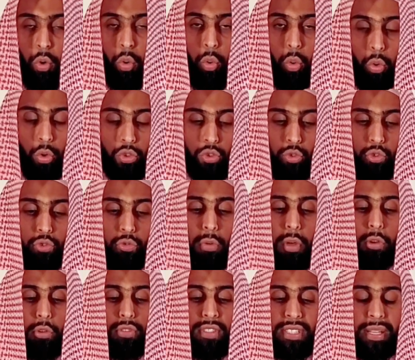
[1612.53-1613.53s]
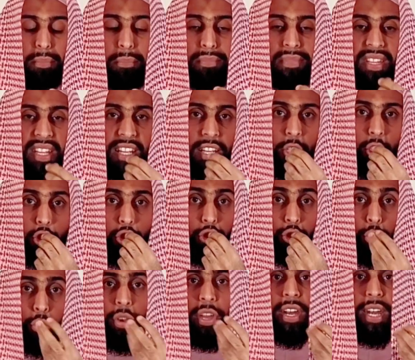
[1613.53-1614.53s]
or to swallow something
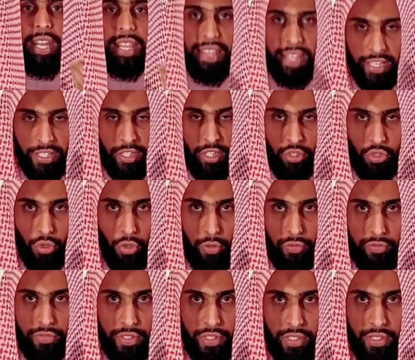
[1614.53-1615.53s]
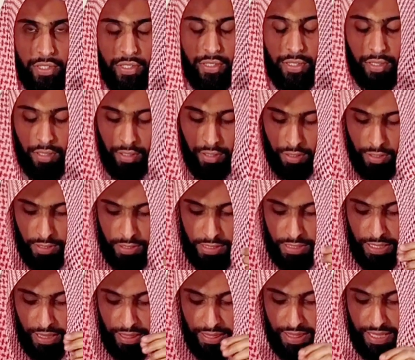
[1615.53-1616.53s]
sugary that dissolves,
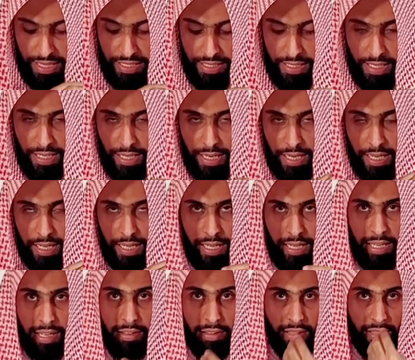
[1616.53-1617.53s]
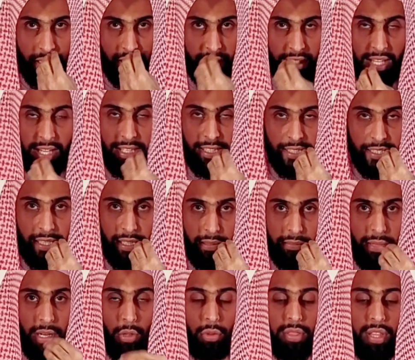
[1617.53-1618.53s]
then this thing is in the
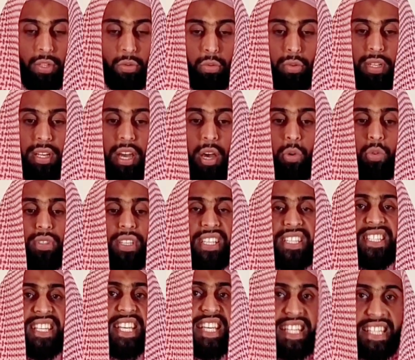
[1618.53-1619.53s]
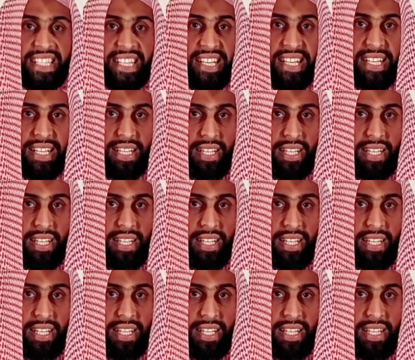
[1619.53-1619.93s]
mouth, it would count as eating.